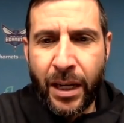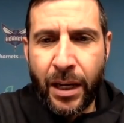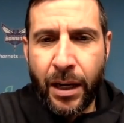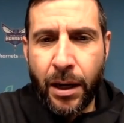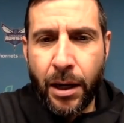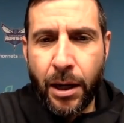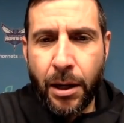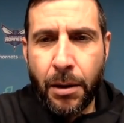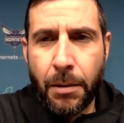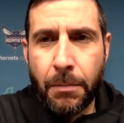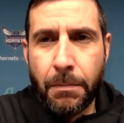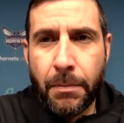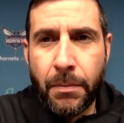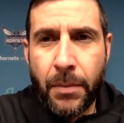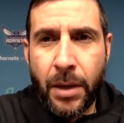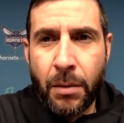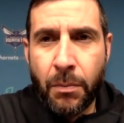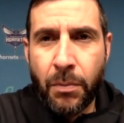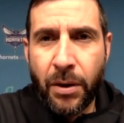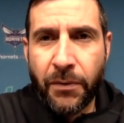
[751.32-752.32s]
Um,
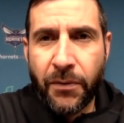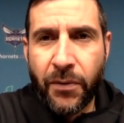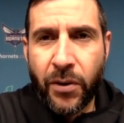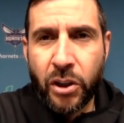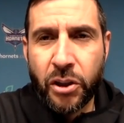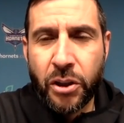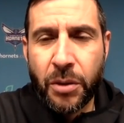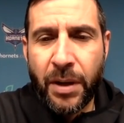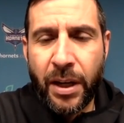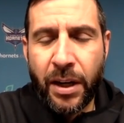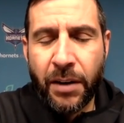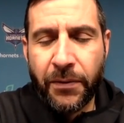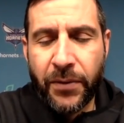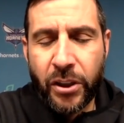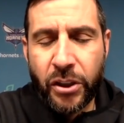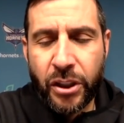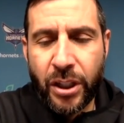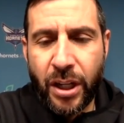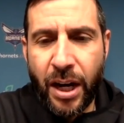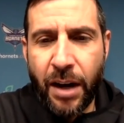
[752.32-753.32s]
but for us to be an
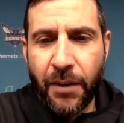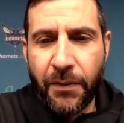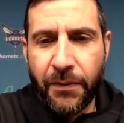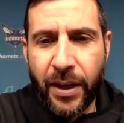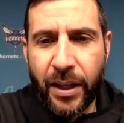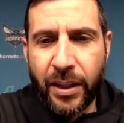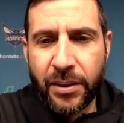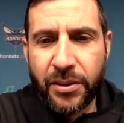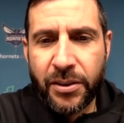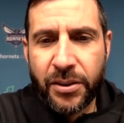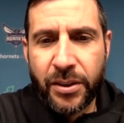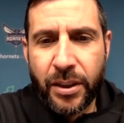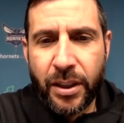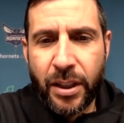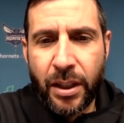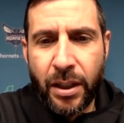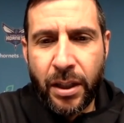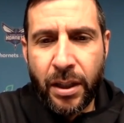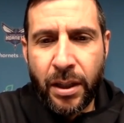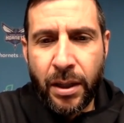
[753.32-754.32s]
efficient offense,
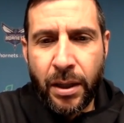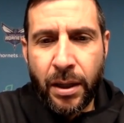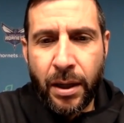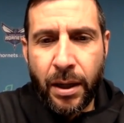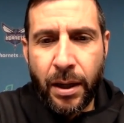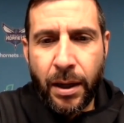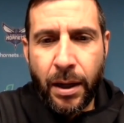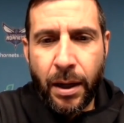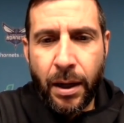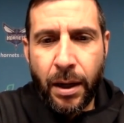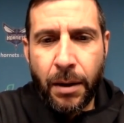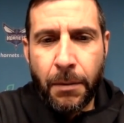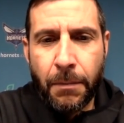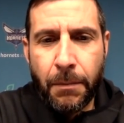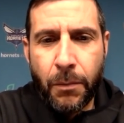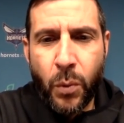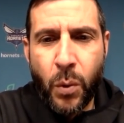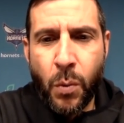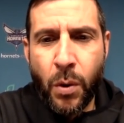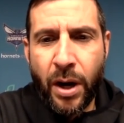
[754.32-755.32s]
uh,
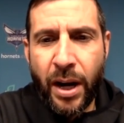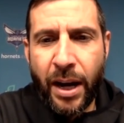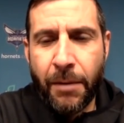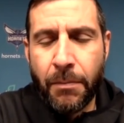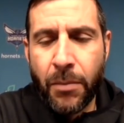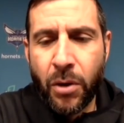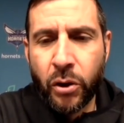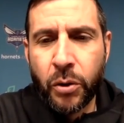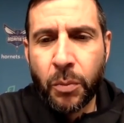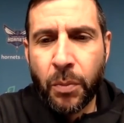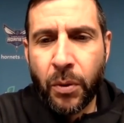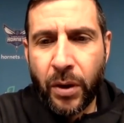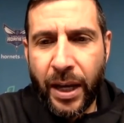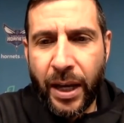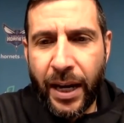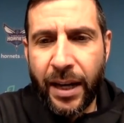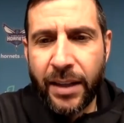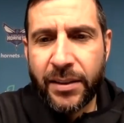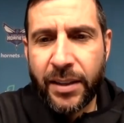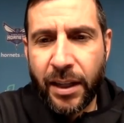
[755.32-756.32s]
we want to have multiple
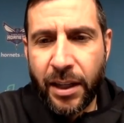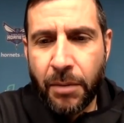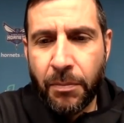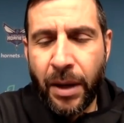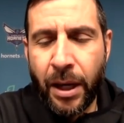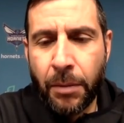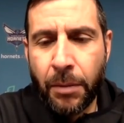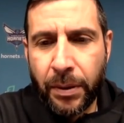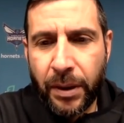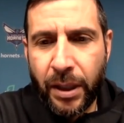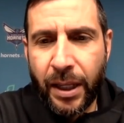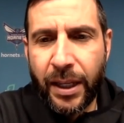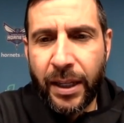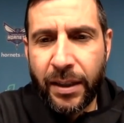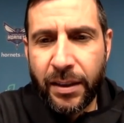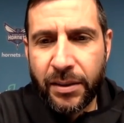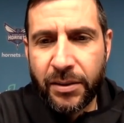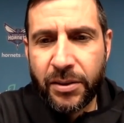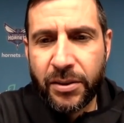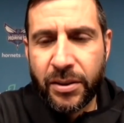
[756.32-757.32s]
guys that can make
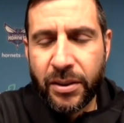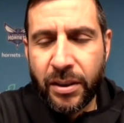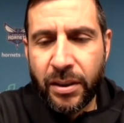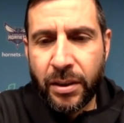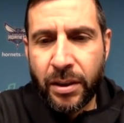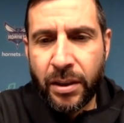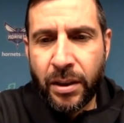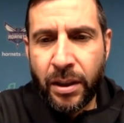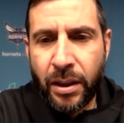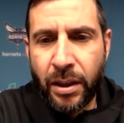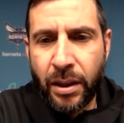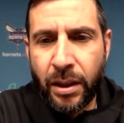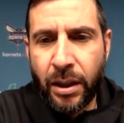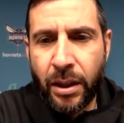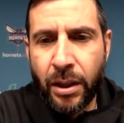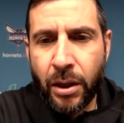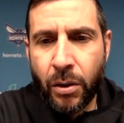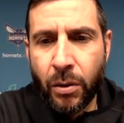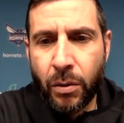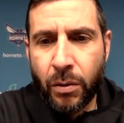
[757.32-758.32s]
plays,
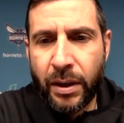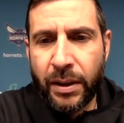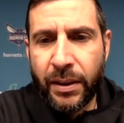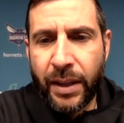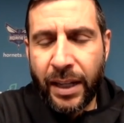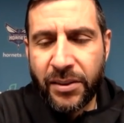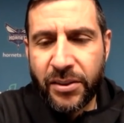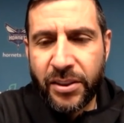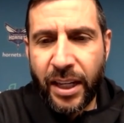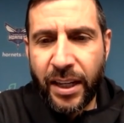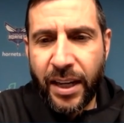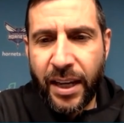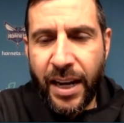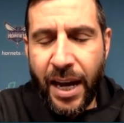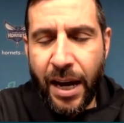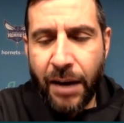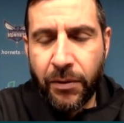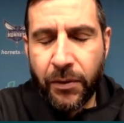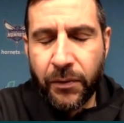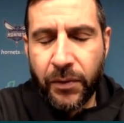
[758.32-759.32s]
you know, in that second
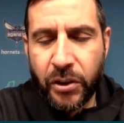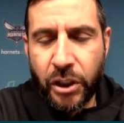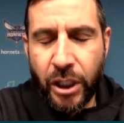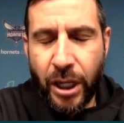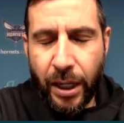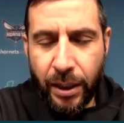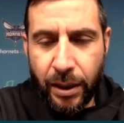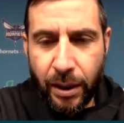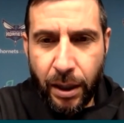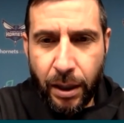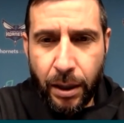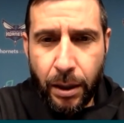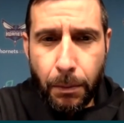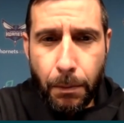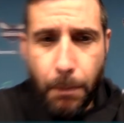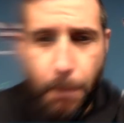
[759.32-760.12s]
half of the shot clock.